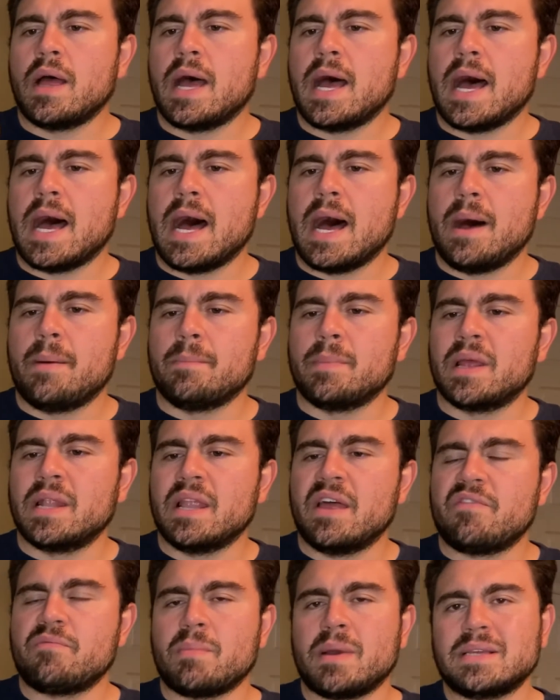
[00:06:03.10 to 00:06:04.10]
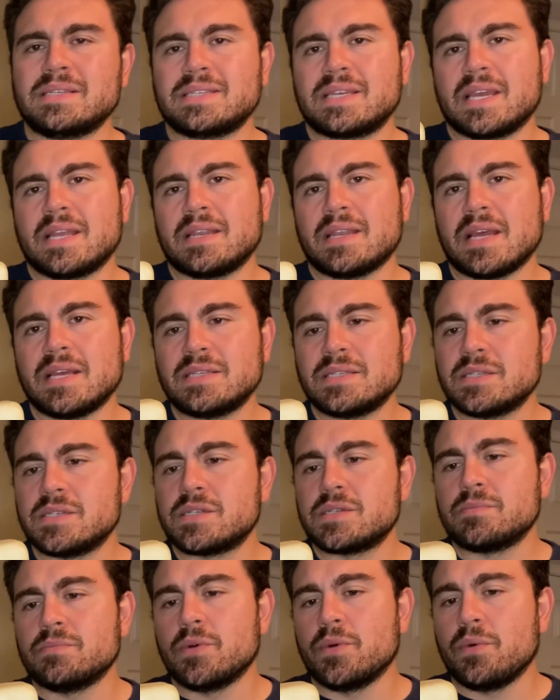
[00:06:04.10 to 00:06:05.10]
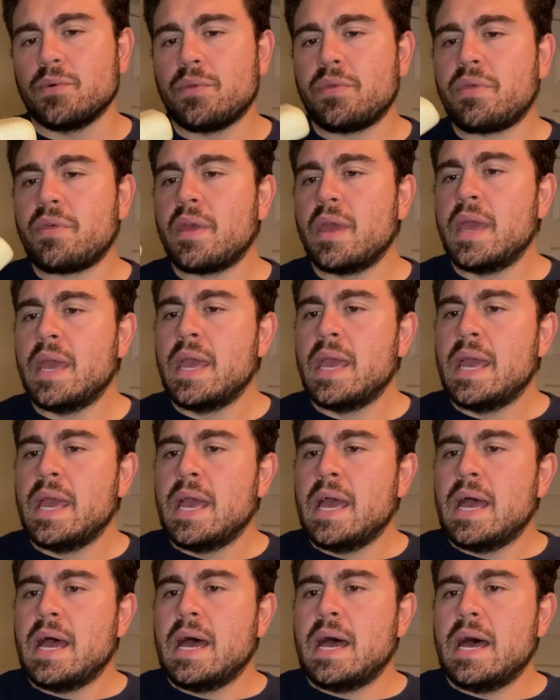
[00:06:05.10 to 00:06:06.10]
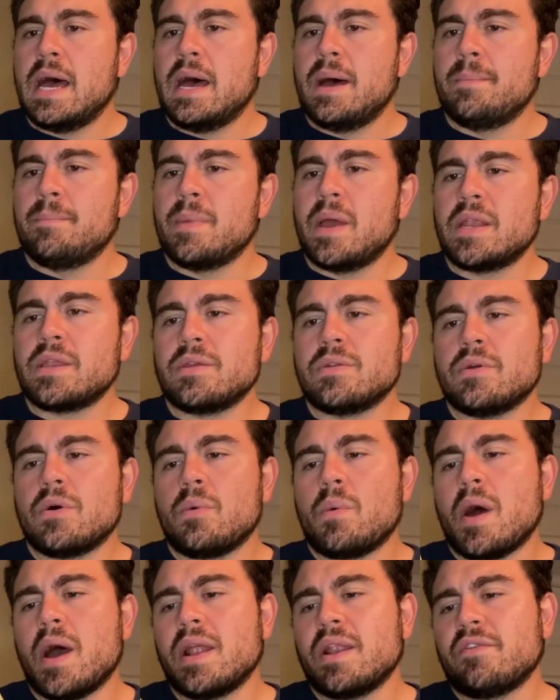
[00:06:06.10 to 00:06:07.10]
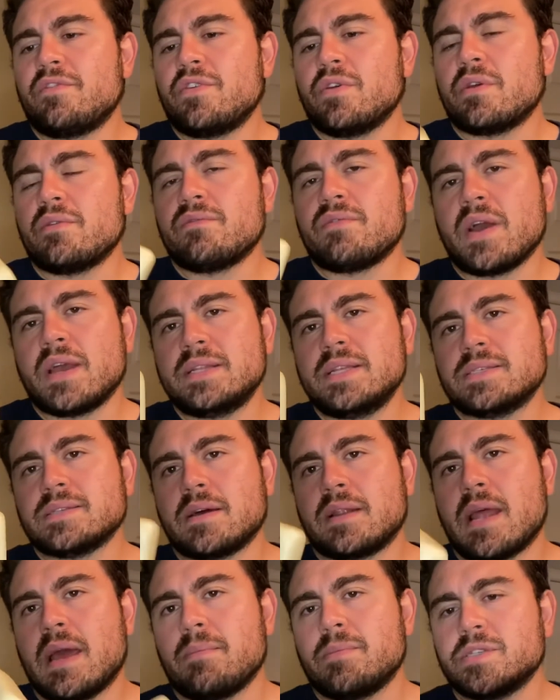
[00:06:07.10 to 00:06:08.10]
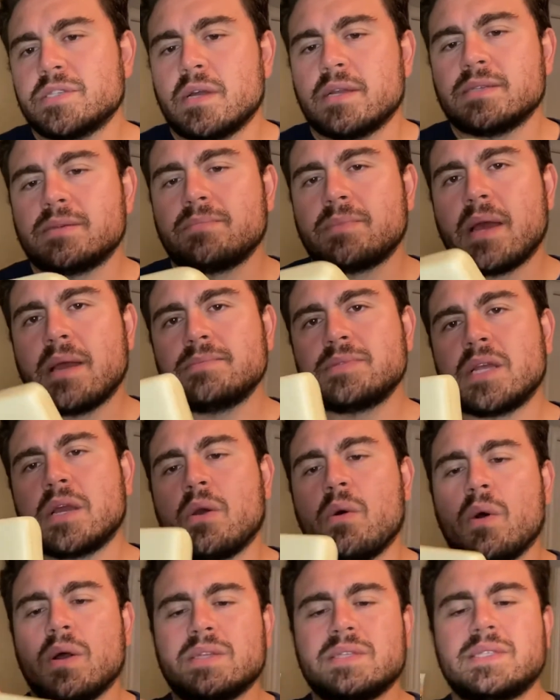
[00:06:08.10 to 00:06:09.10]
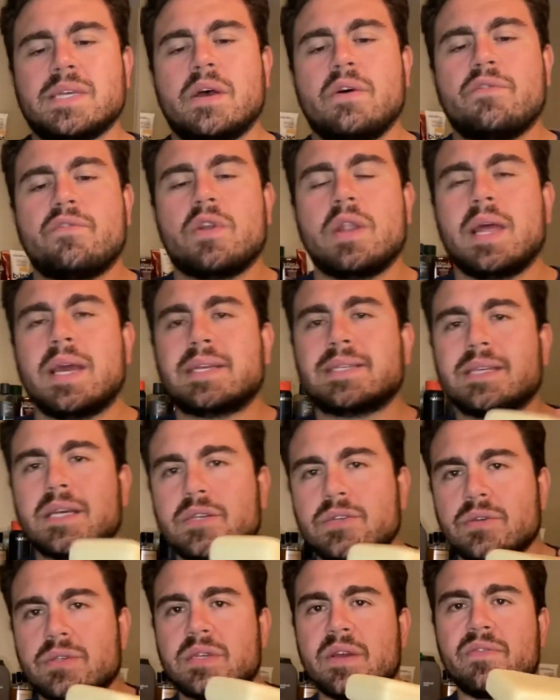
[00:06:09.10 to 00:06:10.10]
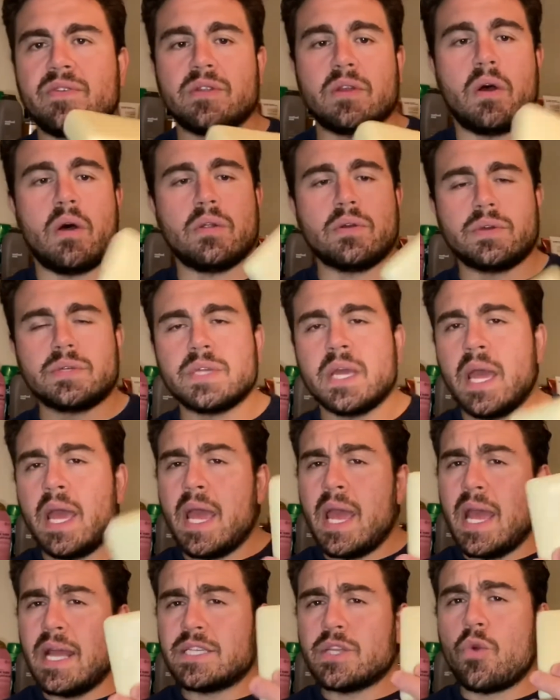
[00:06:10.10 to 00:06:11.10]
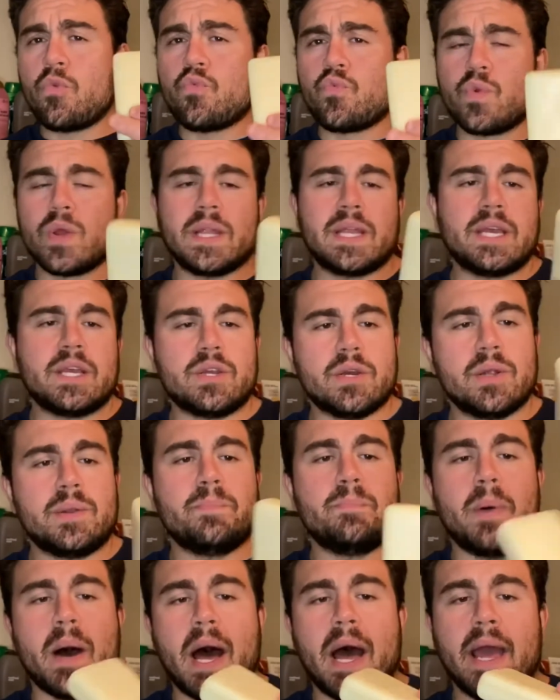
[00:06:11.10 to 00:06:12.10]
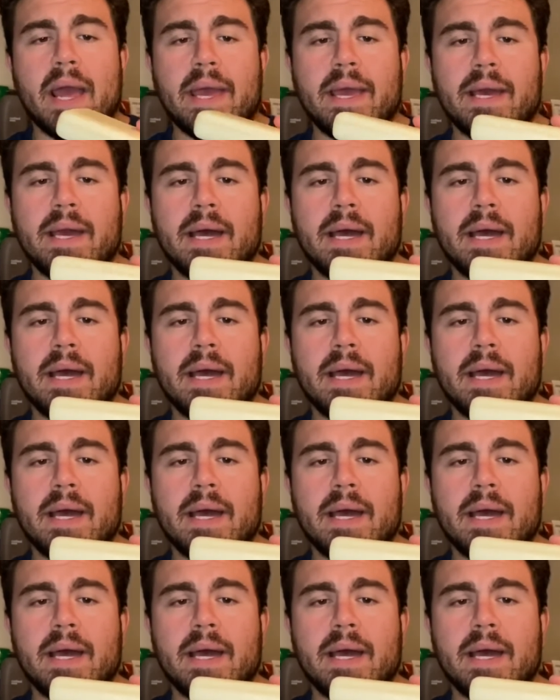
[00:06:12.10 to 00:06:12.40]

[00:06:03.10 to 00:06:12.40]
It left my skin nice and smooth. And you know what, if you can find these on Amazon, sometimes they go on sale for like $6 or $7. It's a really good buy.